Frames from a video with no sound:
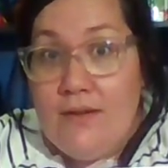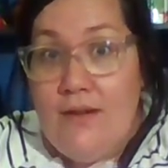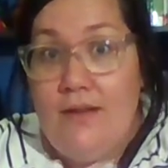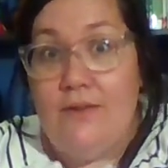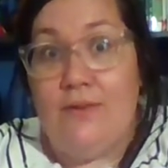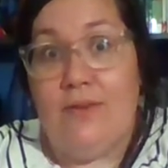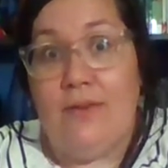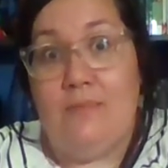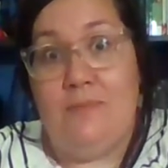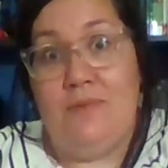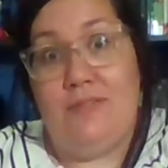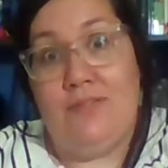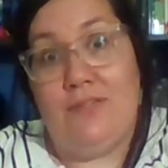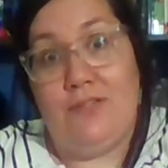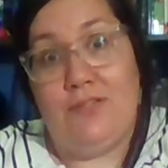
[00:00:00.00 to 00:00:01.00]
And you're like, Miss
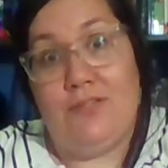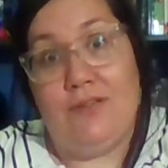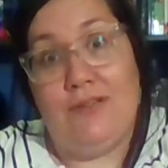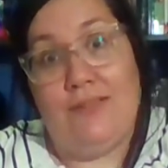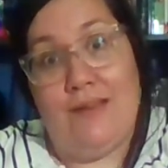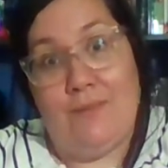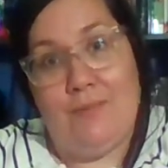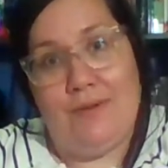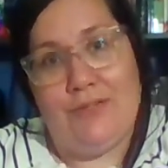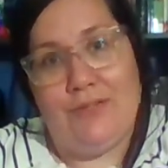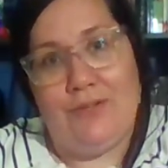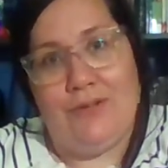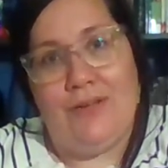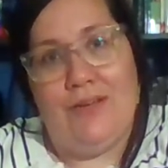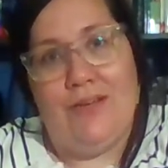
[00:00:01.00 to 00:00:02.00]
Tish, look at that
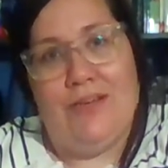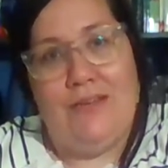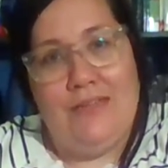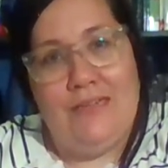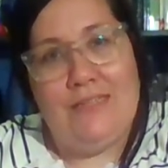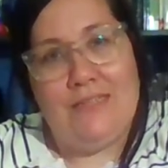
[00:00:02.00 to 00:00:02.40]
picture. He's